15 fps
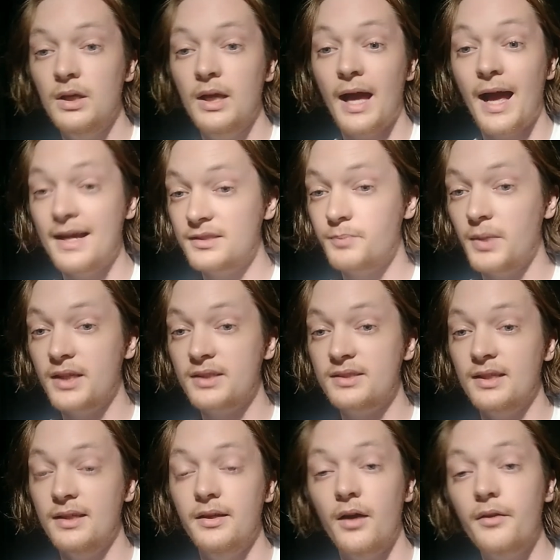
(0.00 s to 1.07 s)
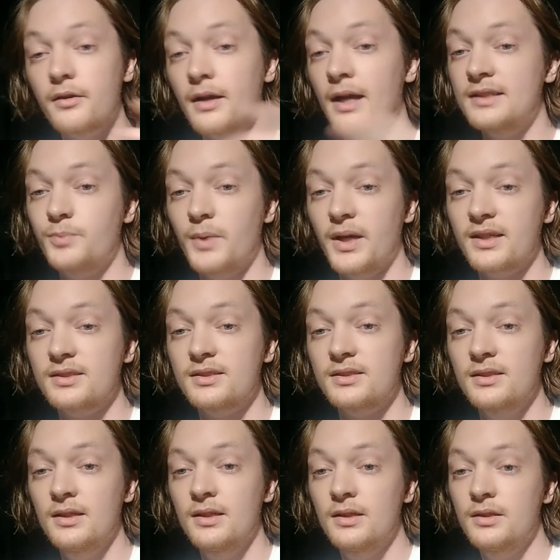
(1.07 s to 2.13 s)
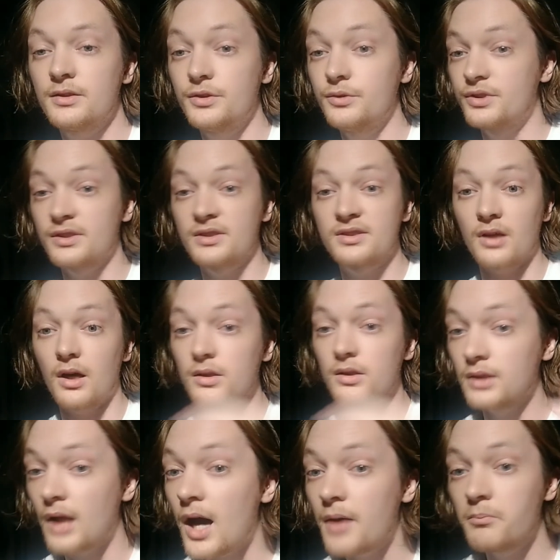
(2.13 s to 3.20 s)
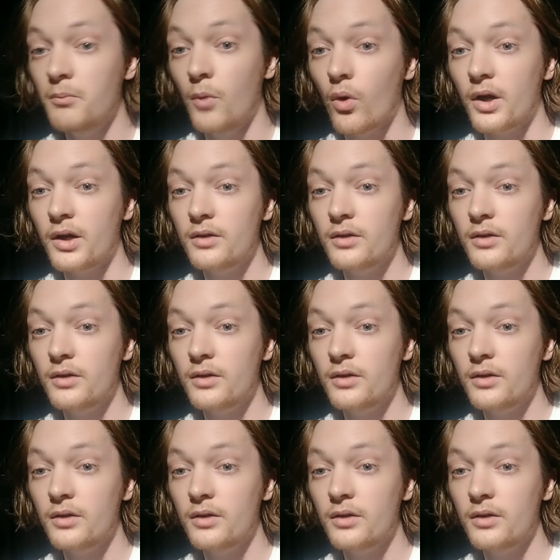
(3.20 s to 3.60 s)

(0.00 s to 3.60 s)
aspects and in other aspects uses a lot more.